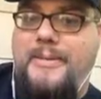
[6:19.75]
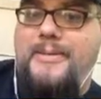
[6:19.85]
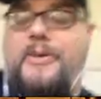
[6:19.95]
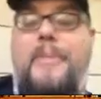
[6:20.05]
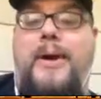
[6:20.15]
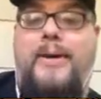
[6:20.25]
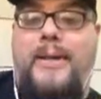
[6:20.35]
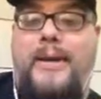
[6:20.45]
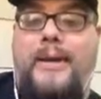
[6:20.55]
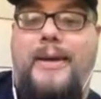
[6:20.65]
So
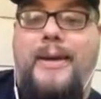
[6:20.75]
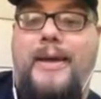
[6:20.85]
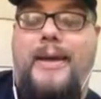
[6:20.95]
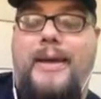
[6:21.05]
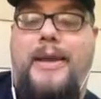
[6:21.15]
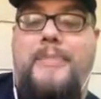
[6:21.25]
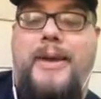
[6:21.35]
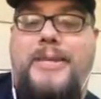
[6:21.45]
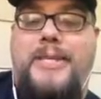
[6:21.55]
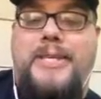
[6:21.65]
apparently, it
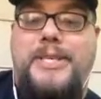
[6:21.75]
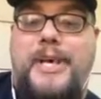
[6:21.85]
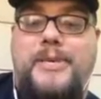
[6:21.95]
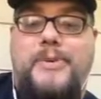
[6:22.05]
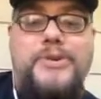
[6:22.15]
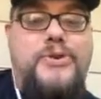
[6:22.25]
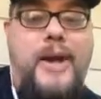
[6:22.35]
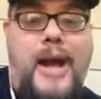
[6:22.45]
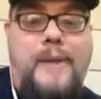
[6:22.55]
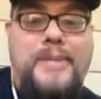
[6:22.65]
appears this chest was
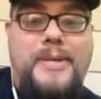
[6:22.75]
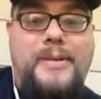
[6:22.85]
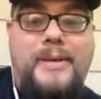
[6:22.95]
trapped,